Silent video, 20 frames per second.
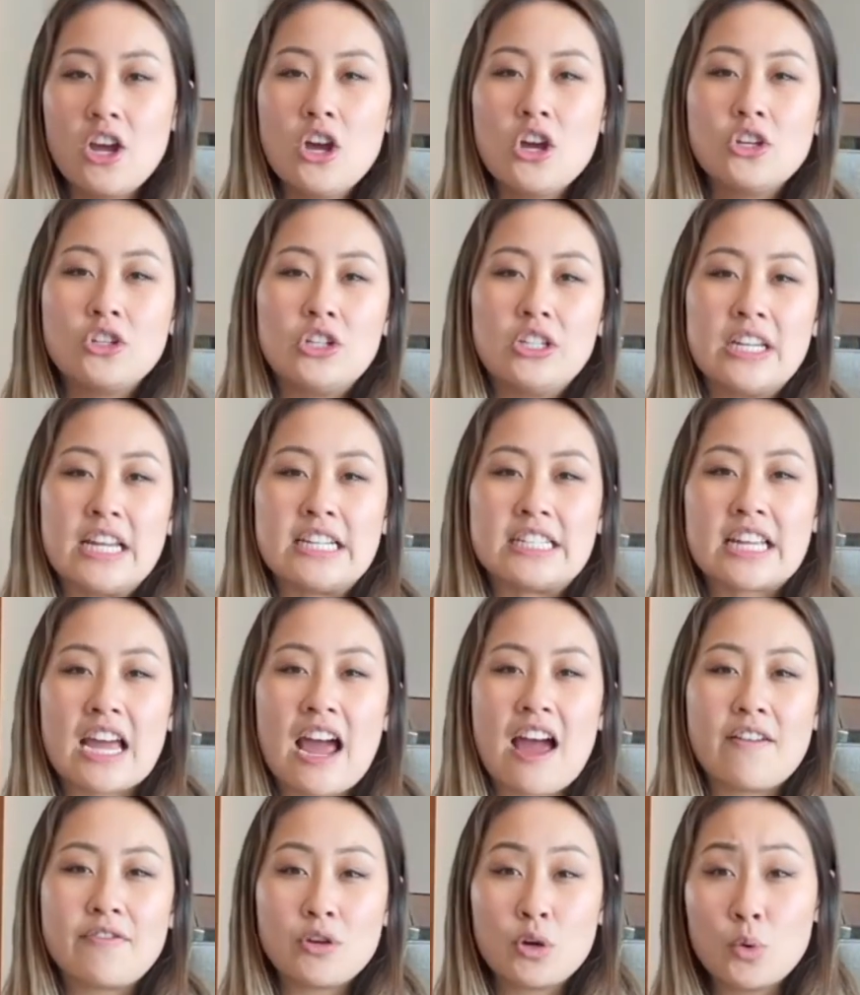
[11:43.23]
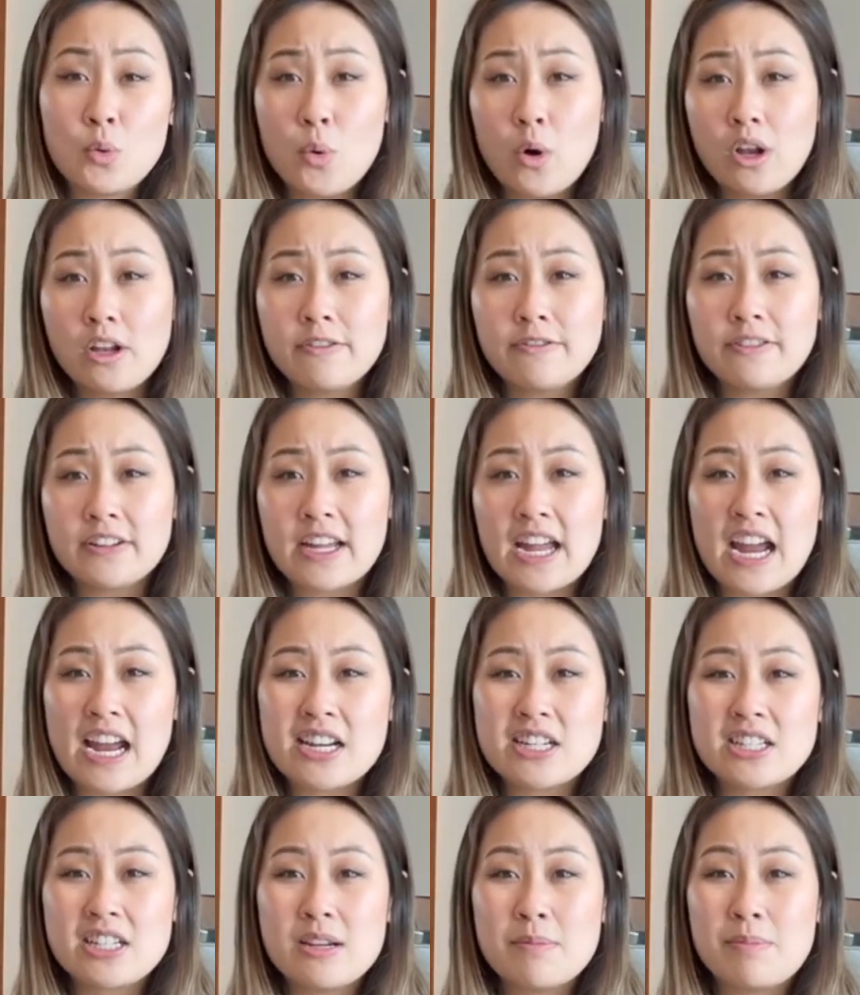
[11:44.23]
You need to have your
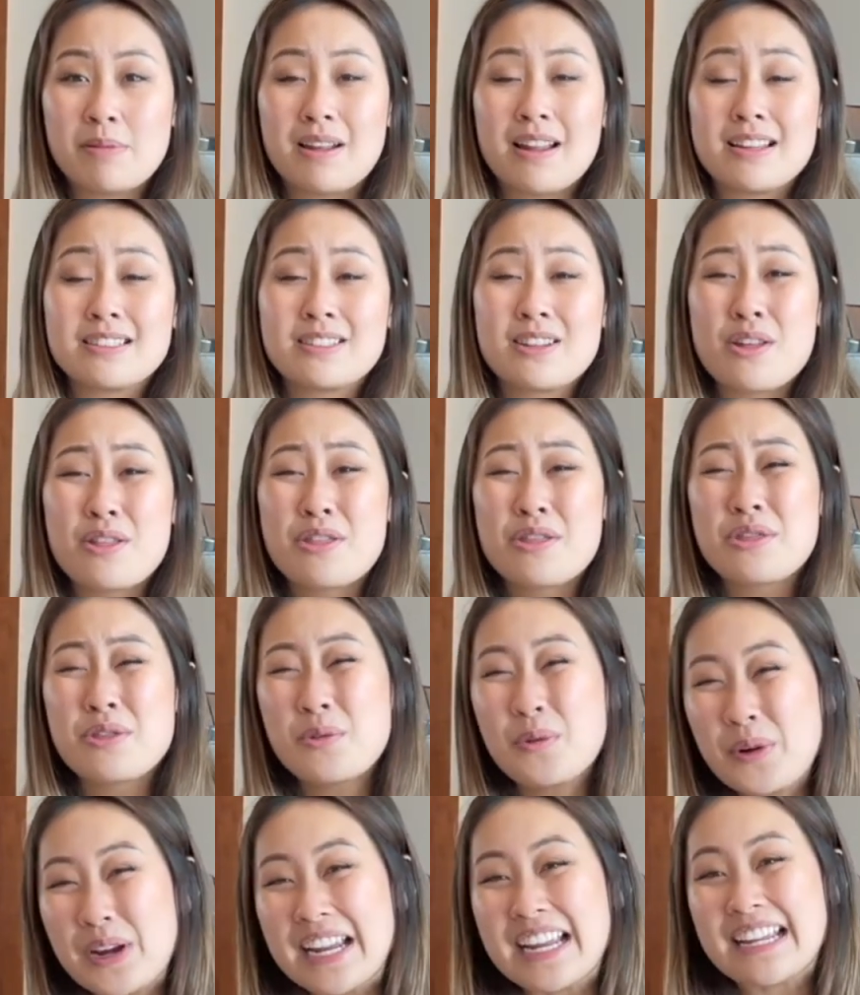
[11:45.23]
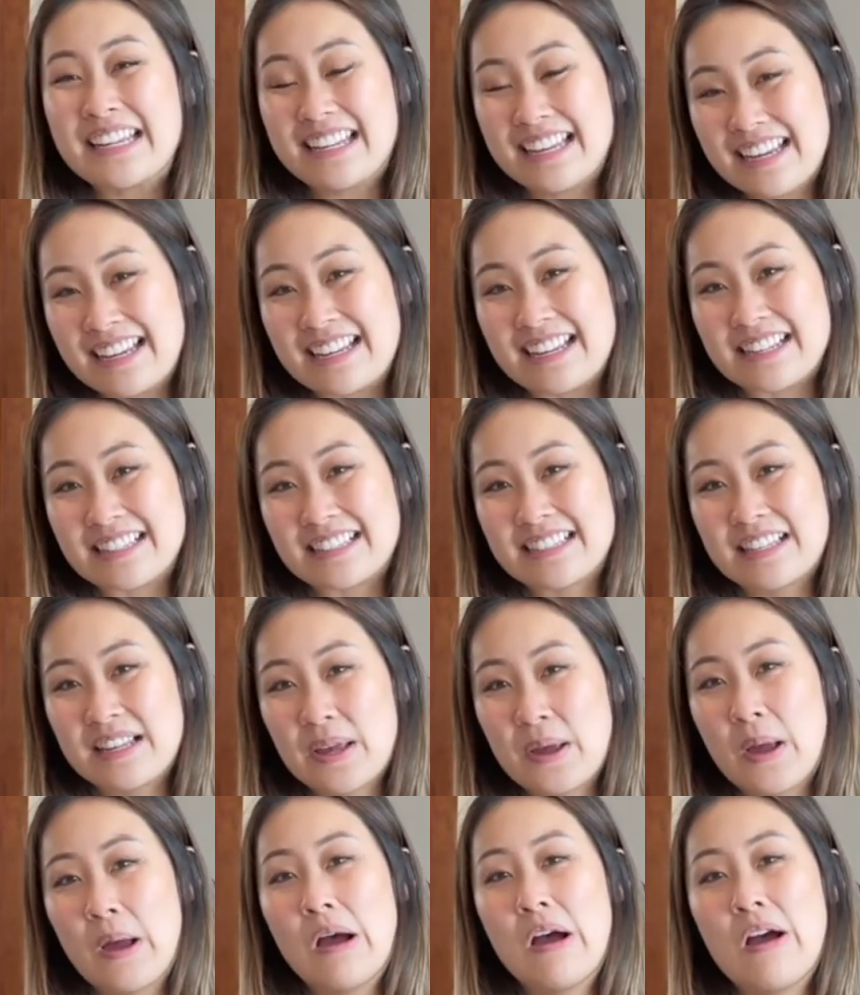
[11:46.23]
qualification plus 3 years
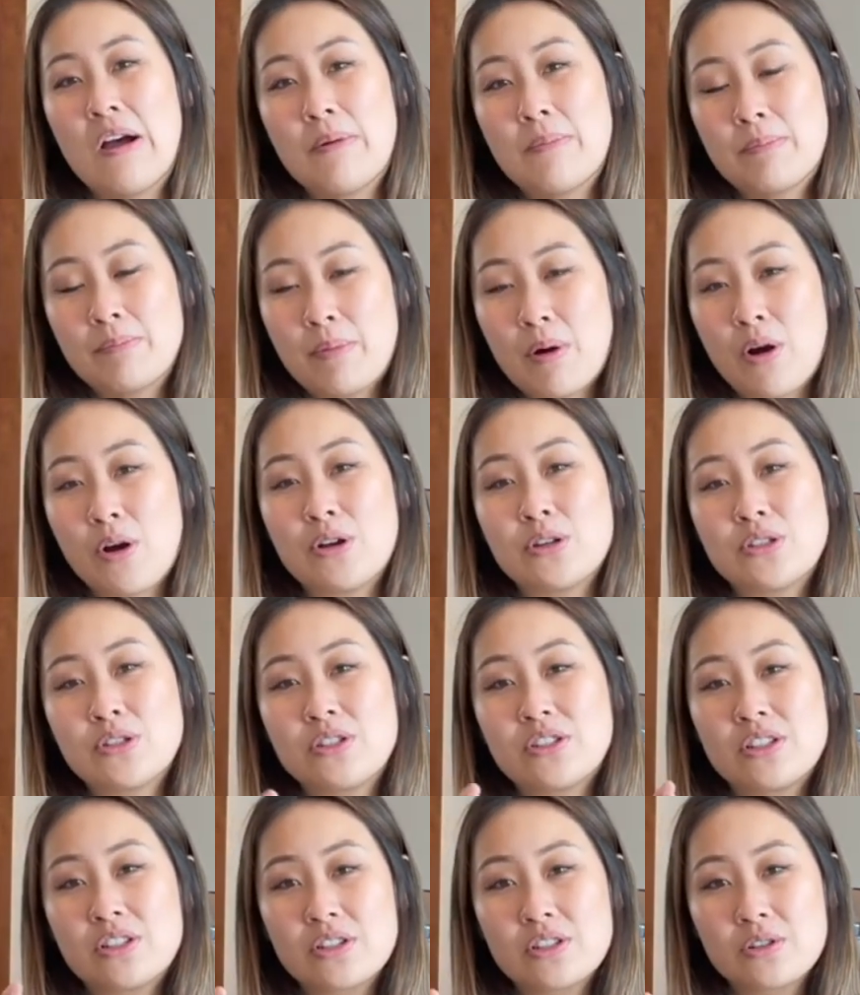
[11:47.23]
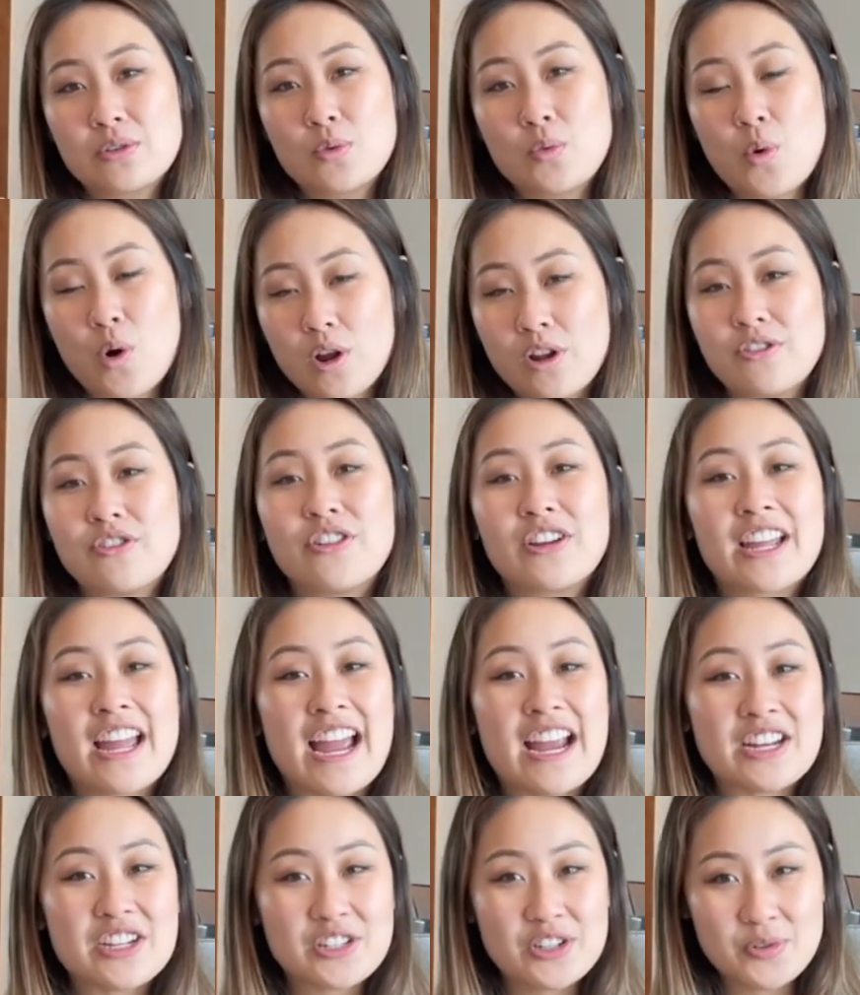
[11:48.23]

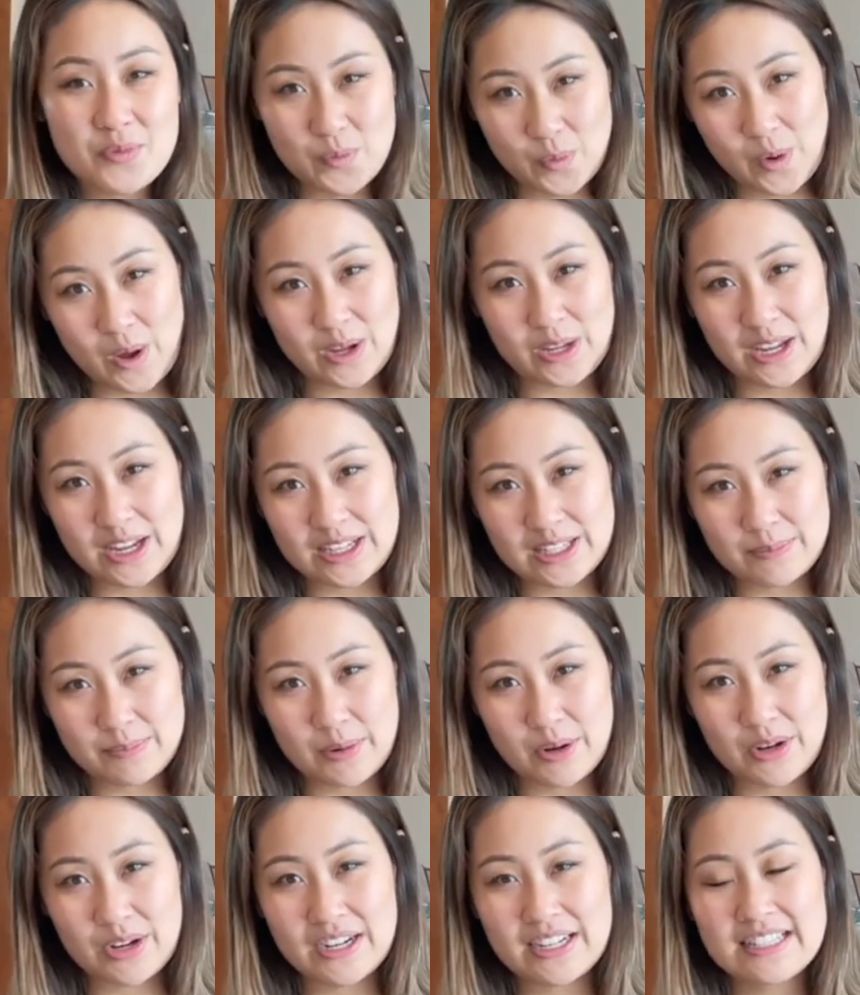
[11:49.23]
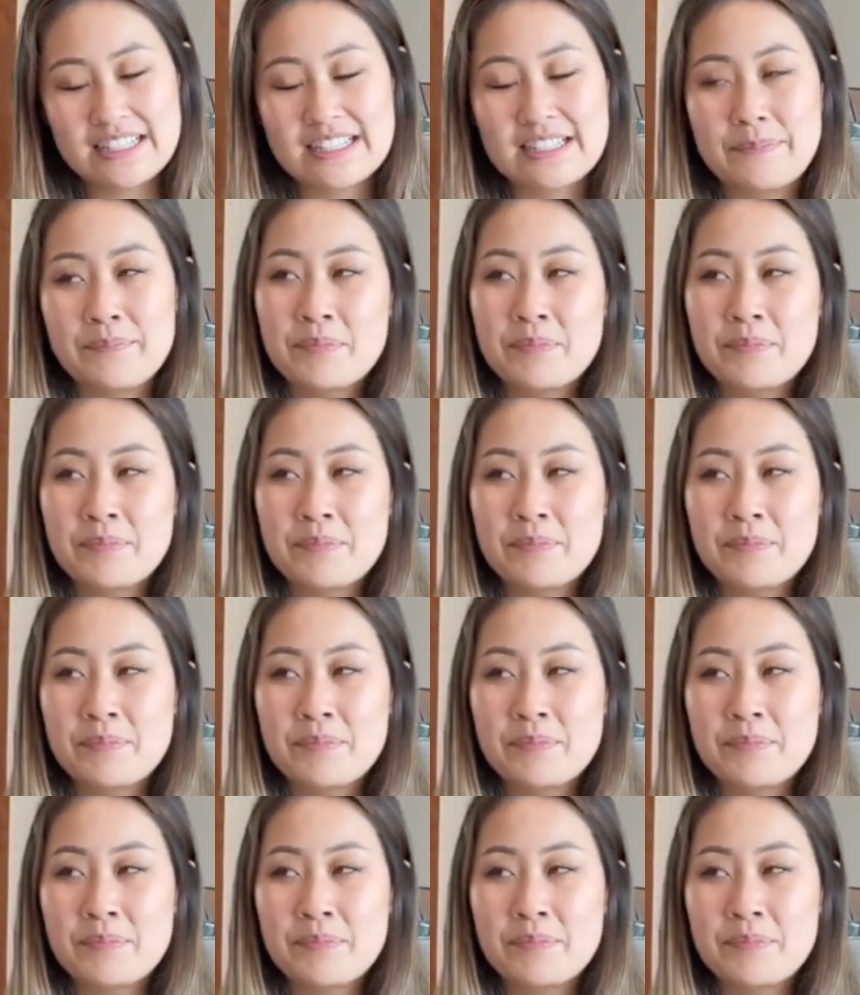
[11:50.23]
post-qualification work experience,